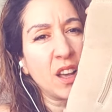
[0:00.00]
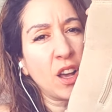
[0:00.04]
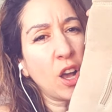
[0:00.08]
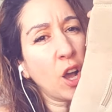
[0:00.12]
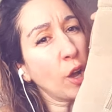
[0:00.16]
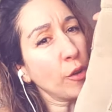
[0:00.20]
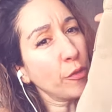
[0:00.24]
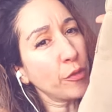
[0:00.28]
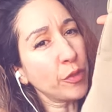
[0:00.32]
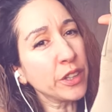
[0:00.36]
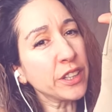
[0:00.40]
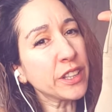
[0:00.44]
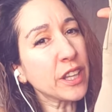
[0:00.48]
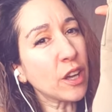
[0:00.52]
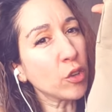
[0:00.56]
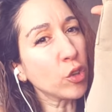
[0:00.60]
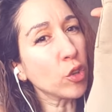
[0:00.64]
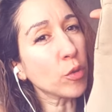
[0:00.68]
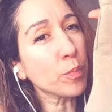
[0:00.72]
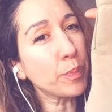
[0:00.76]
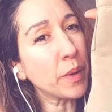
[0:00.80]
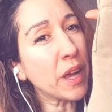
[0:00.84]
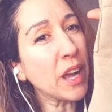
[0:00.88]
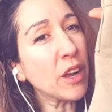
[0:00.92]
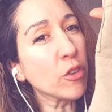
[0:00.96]
Hopefully they'll
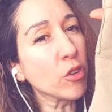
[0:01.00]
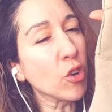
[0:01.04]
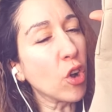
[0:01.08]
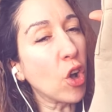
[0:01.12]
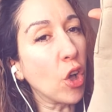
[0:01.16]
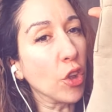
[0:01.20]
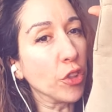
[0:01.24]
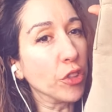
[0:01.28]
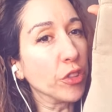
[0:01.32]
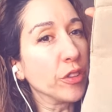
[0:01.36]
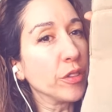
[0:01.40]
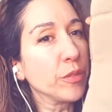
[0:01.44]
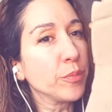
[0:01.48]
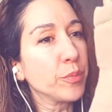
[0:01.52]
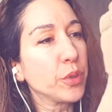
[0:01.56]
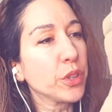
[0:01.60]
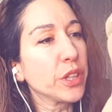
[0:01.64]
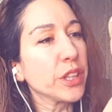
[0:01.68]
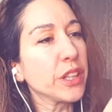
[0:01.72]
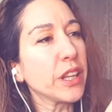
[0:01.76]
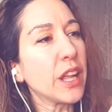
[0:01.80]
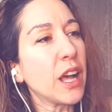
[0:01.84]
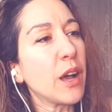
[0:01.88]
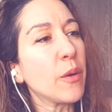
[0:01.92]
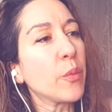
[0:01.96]
look better on, put
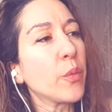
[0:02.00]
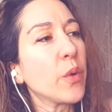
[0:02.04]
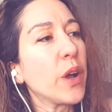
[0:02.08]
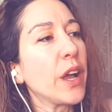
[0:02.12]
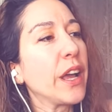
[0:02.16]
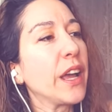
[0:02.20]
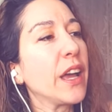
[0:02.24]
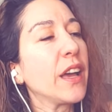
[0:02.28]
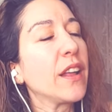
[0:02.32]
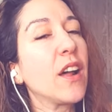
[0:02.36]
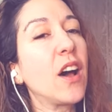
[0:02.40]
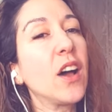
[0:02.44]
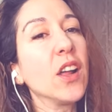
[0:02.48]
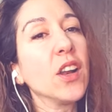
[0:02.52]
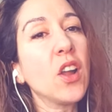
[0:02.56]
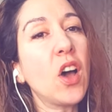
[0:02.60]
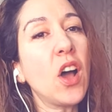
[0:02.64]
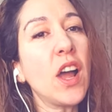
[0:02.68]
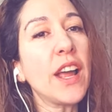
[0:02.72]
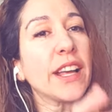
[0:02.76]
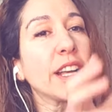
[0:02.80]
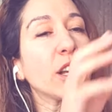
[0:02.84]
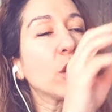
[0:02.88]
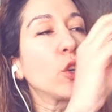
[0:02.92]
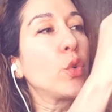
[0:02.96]
it that way. And I
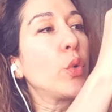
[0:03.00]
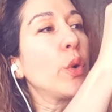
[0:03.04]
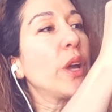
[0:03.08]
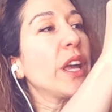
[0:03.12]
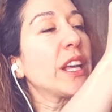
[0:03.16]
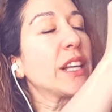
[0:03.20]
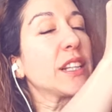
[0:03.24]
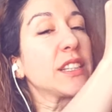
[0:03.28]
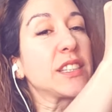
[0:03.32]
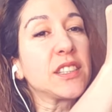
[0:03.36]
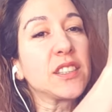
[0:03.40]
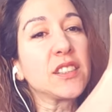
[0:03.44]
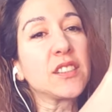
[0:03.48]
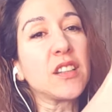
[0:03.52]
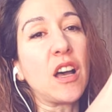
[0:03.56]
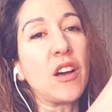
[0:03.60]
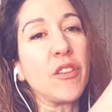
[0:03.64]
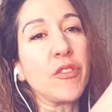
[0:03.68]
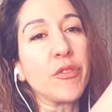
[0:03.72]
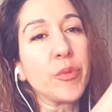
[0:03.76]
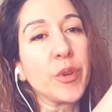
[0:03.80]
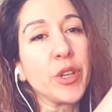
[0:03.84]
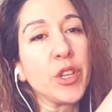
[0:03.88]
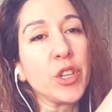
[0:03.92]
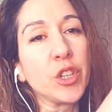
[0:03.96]
like quick
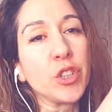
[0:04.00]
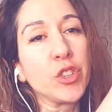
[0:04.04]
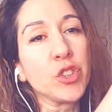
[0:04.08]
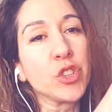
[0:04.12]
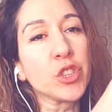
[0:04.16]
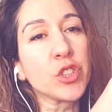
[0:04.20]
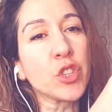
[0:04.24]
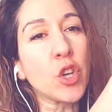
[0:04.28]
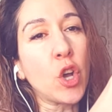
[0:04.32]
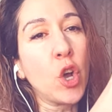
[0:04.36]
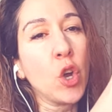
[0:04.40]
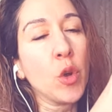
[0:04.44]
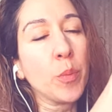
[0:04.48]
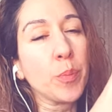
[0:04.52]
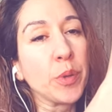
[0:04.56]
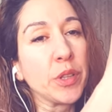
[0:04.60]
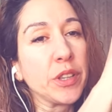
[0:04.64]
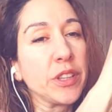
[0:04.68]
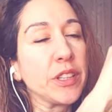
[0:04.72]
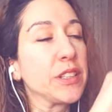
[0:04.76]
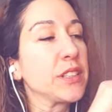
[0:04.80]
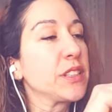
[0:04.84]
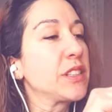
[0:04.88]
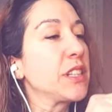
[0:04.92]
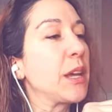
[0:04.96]
stuff where you can just open
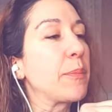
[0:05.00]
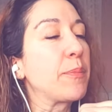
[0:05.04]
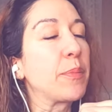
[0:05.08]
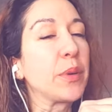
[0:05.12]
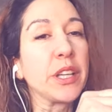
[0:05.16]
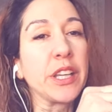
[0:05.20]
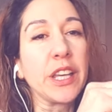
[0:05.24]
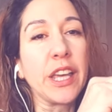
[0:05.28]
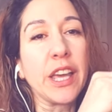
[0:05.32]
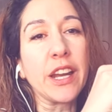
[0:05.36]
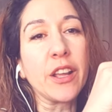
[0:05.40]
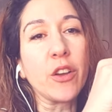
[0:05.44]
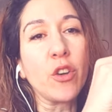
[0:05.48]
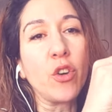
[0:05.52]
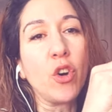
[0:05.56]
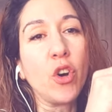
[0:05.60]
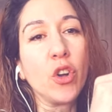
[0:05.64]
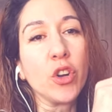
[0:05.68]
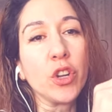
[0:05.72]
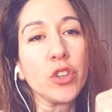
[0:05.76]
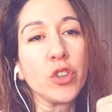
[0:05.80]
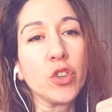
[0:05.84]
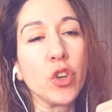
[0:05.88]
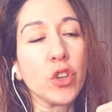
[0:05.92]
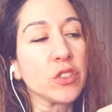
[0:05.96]
the zip and get it
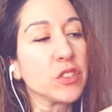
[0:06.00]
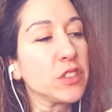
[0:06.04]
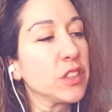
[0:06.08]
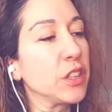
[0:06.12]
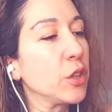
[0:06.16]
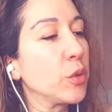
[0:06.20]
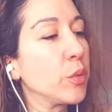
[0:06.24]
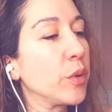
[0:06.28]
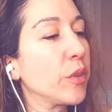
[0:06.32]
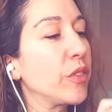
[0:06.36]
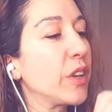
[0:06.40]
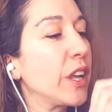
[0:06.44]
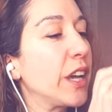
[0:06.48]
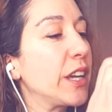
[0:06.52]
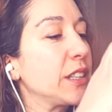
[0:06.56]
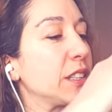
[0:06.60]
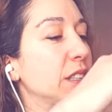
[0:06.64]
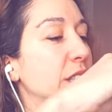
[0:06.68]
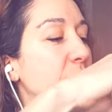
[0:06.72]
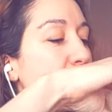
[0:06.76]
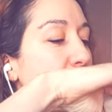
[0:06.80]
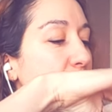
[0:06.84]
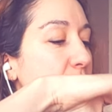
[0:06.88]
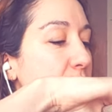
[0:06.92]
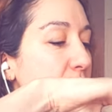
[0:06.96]
on and not deal with
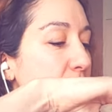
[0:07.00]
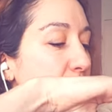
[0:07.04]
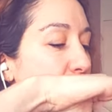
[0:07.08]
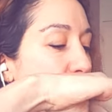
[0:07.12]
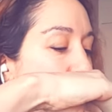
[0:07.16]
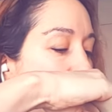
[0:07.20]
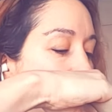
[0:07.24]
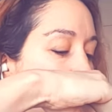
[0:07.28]
laces.